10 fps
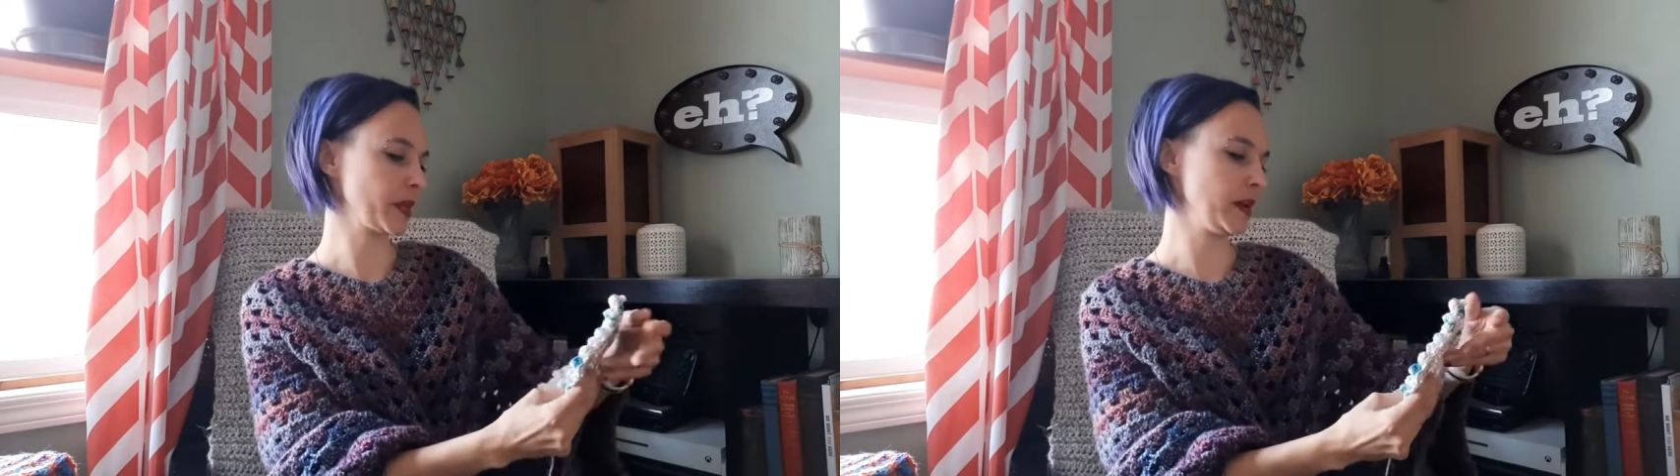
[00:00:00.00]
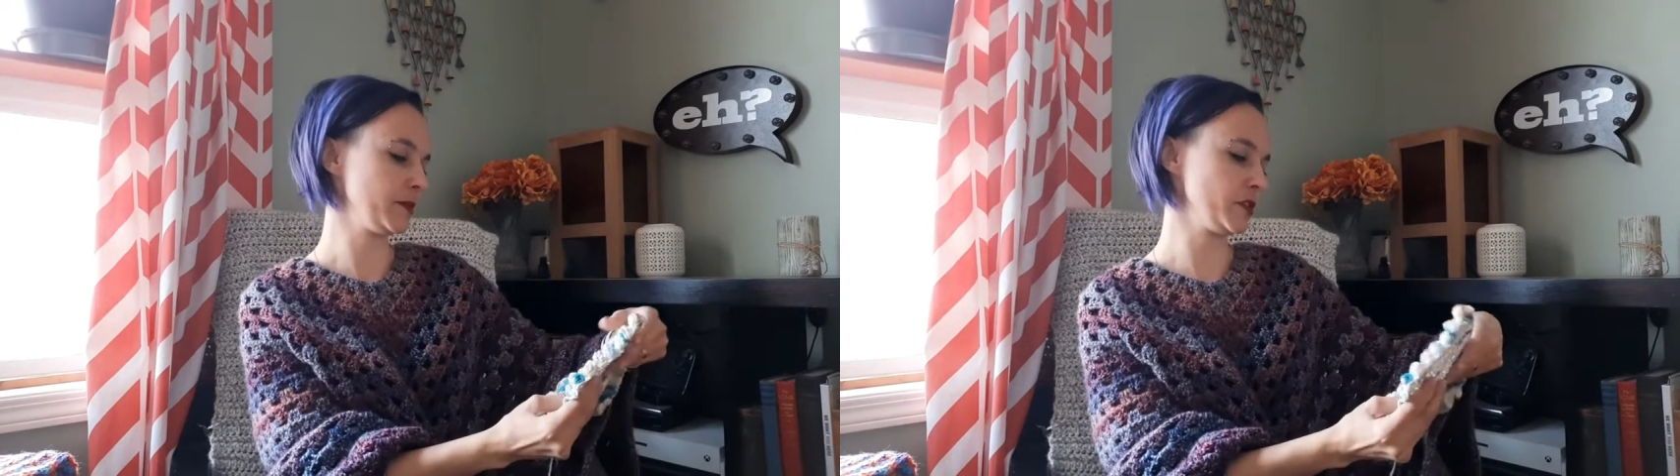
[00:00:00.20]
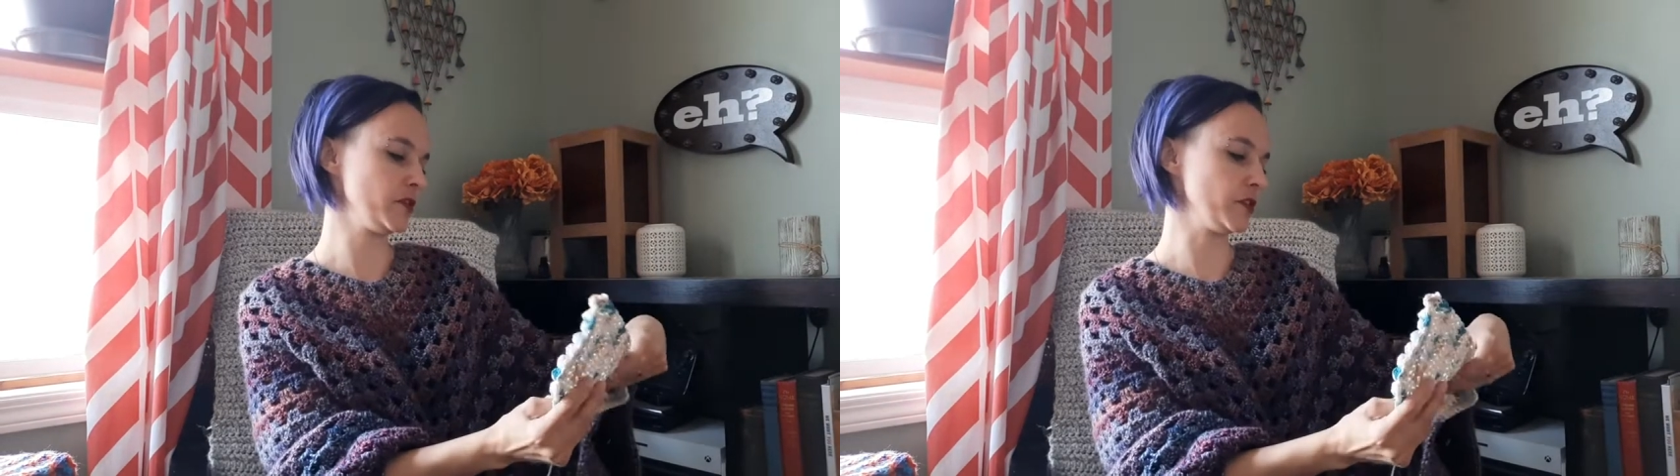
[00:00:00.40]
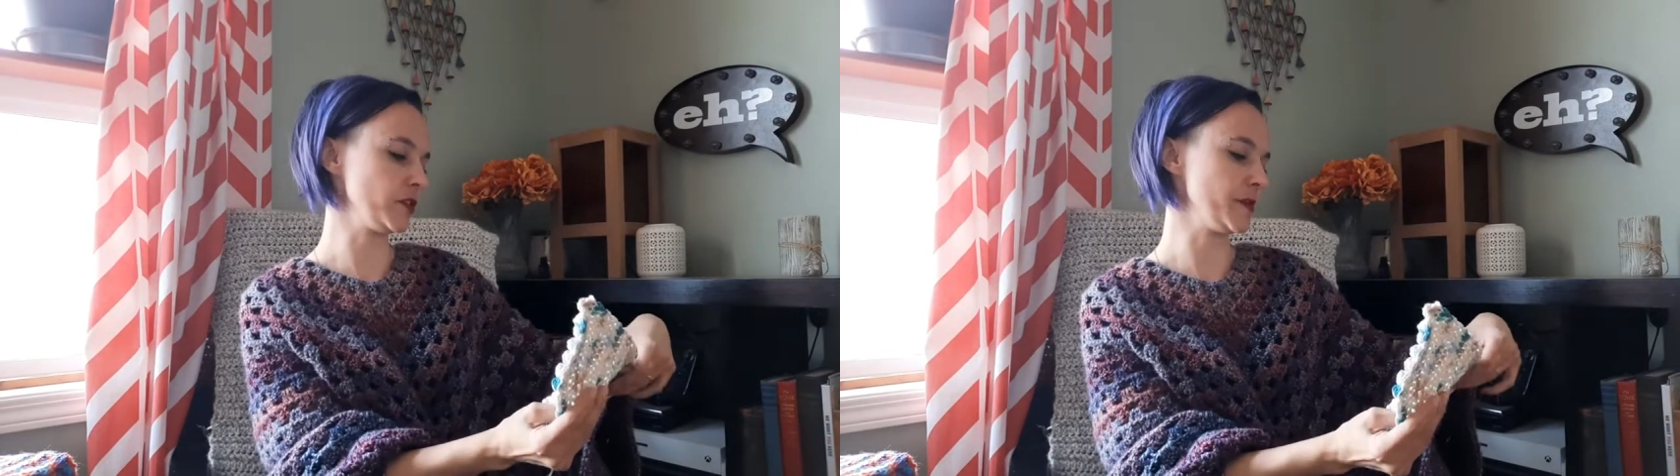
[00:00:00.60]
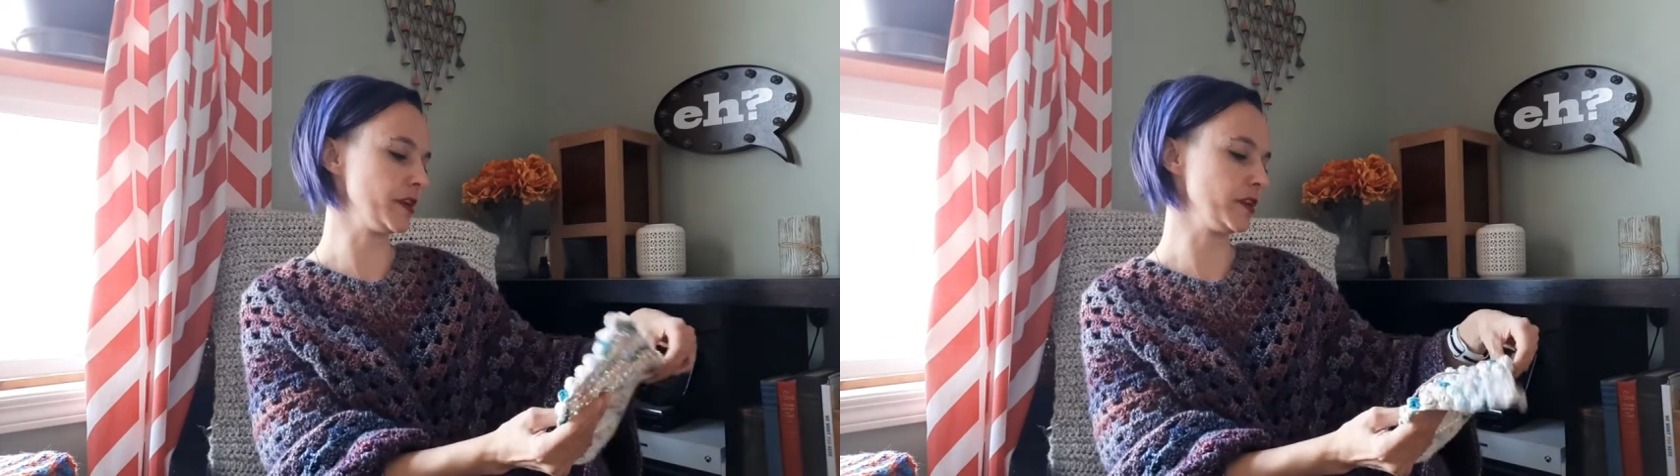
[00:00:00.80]
how much further
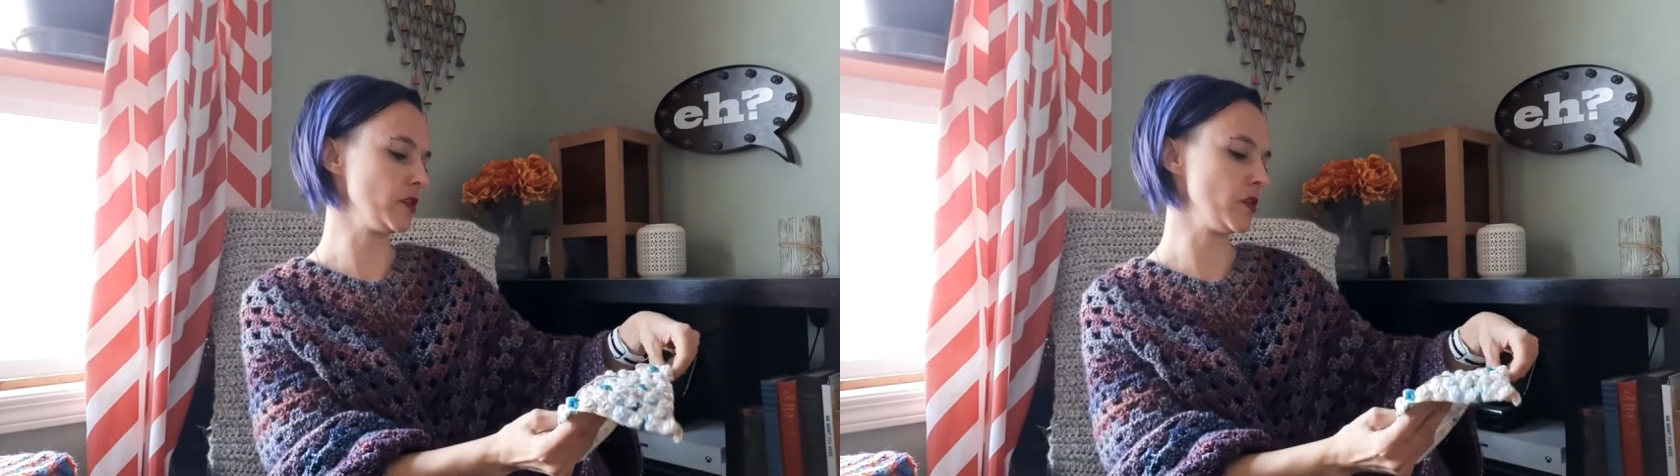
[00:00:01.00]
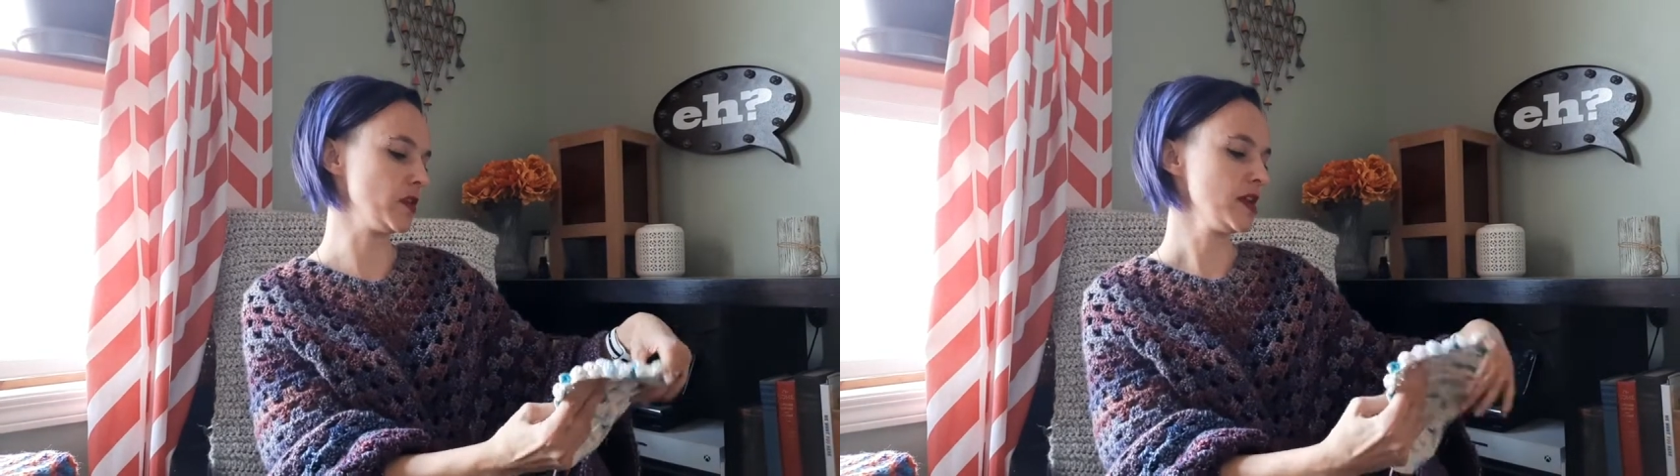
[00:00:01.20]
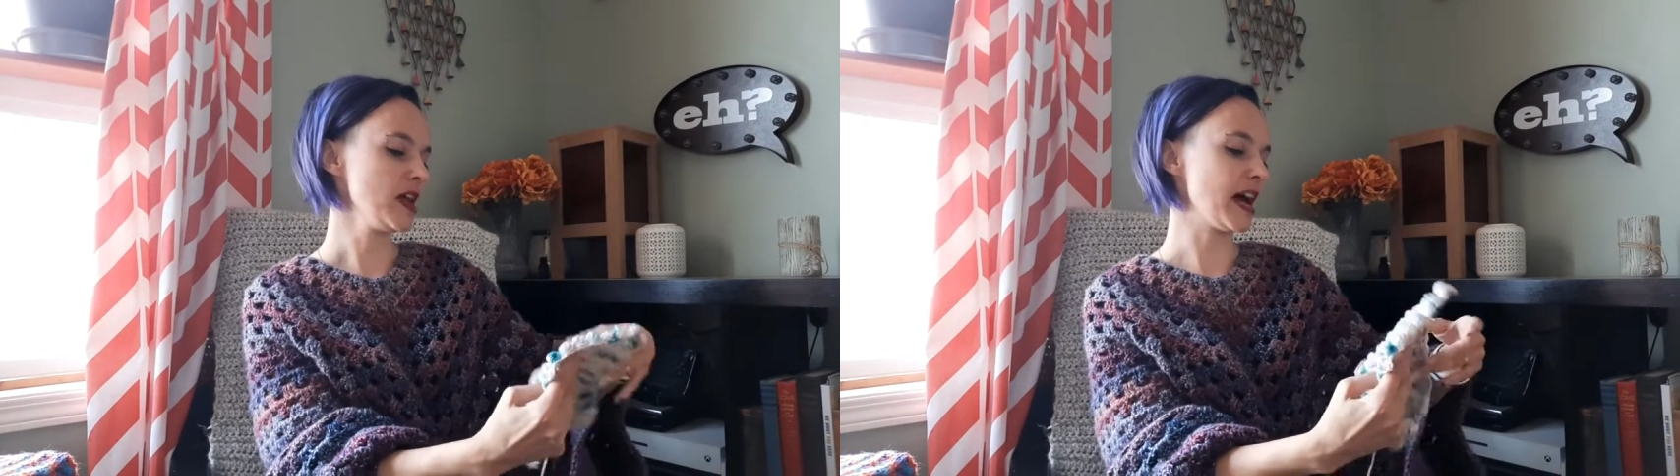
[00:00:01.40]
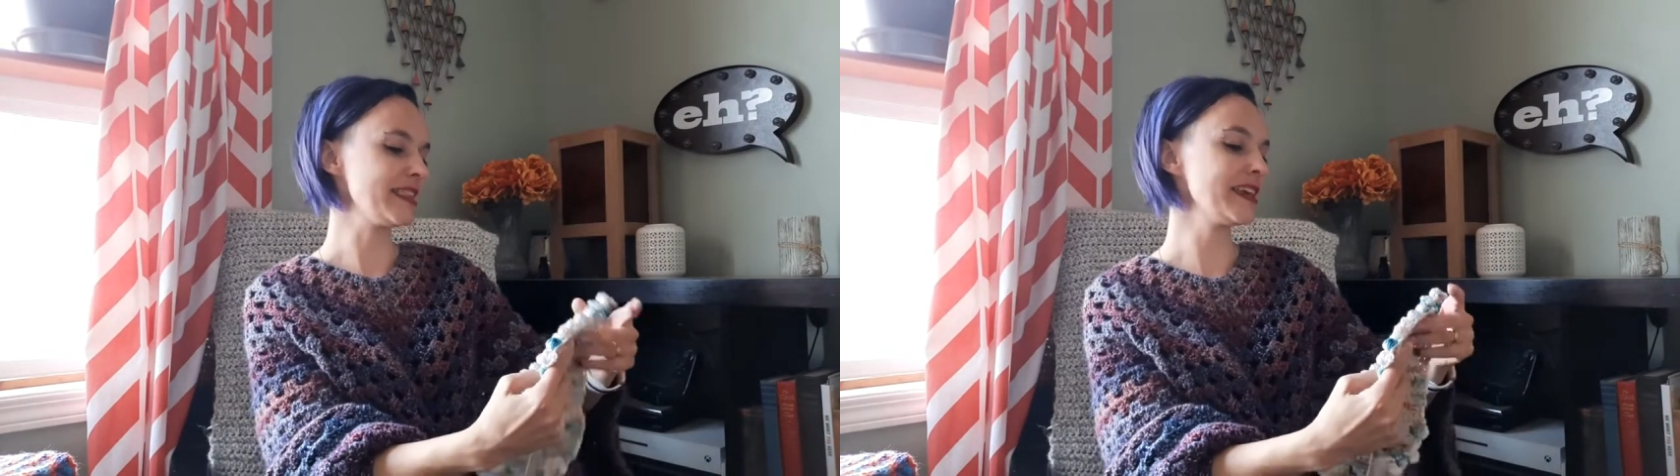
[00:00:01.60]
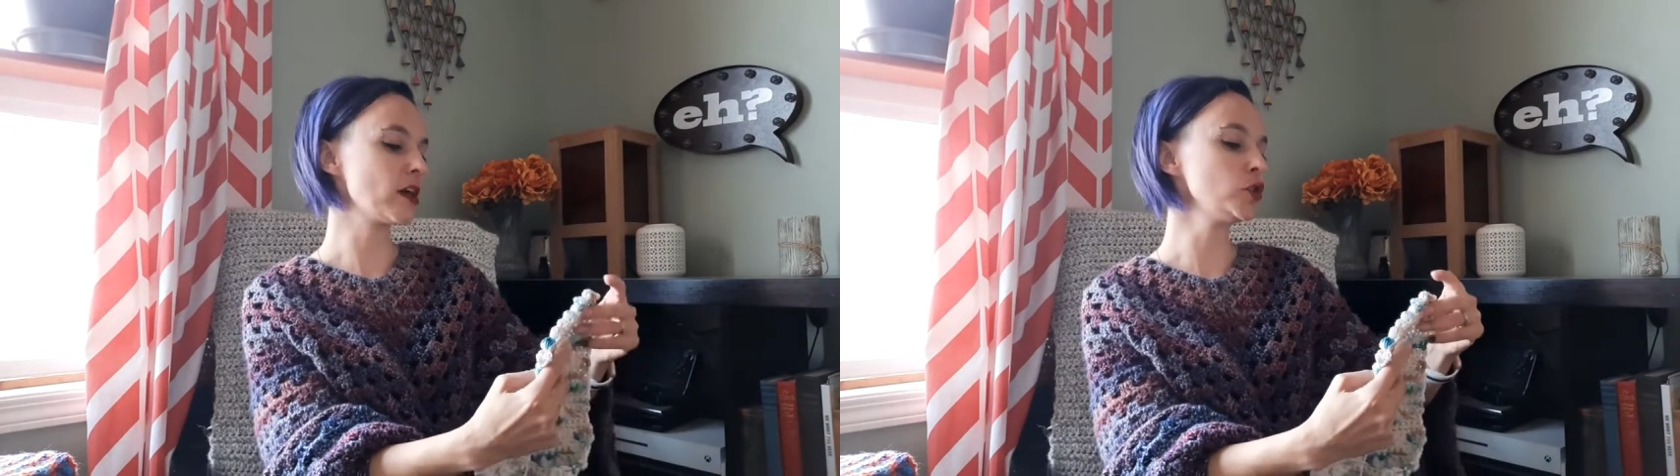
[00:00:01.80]
am I going to go? I
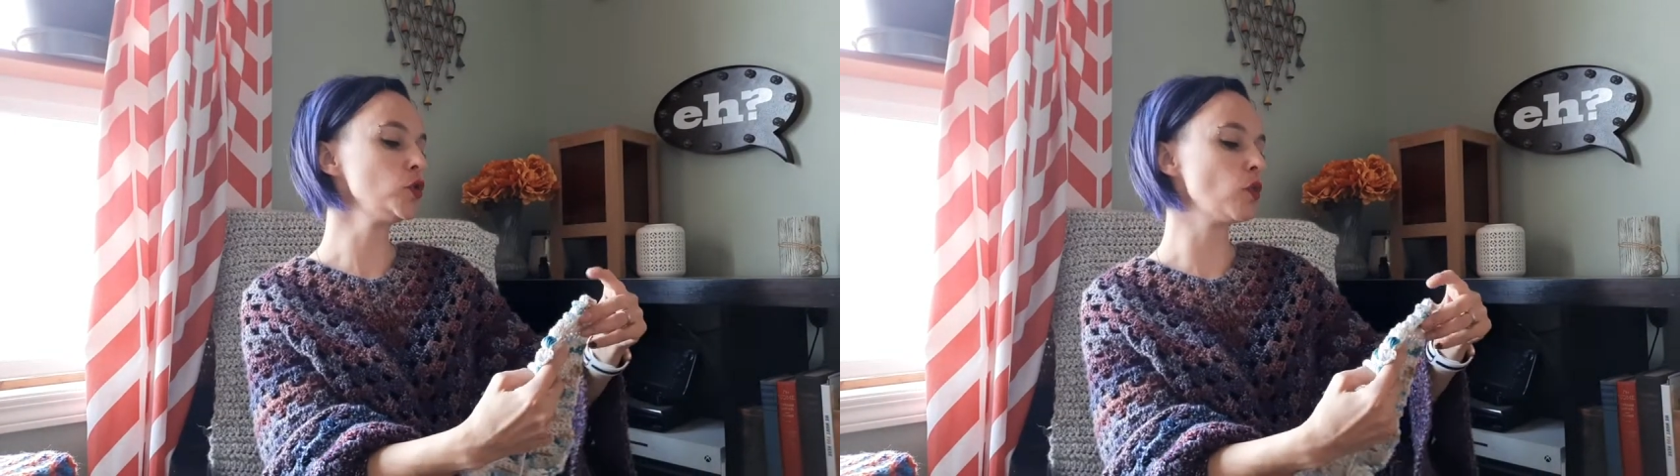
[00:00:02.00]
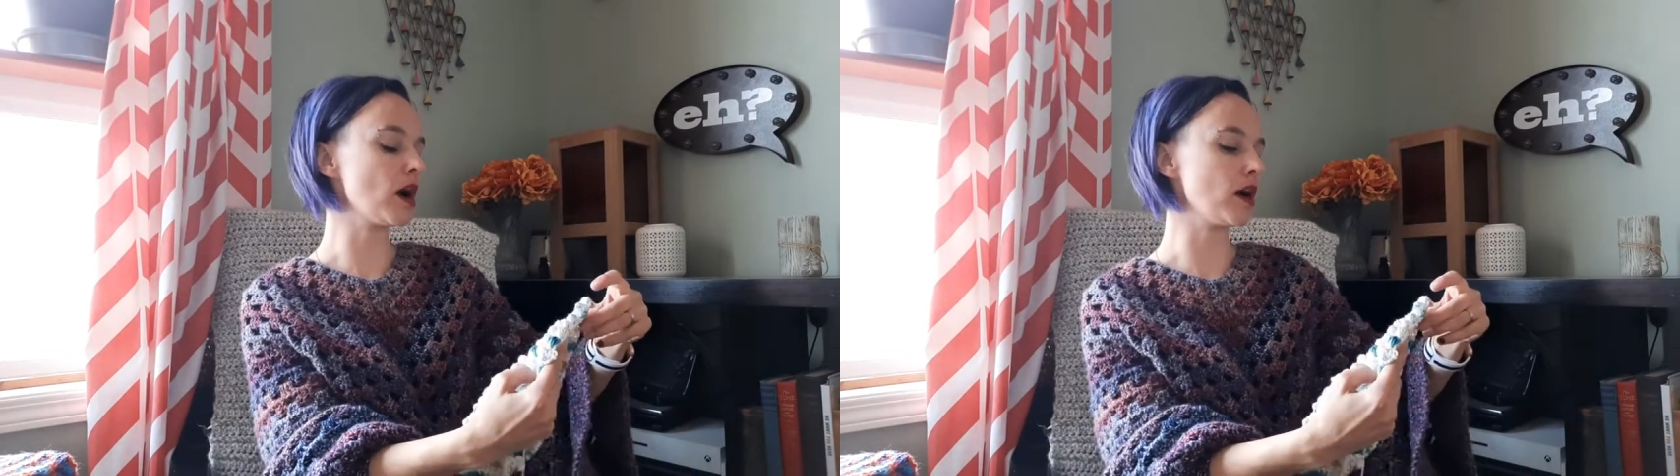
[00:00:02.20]
think I'll do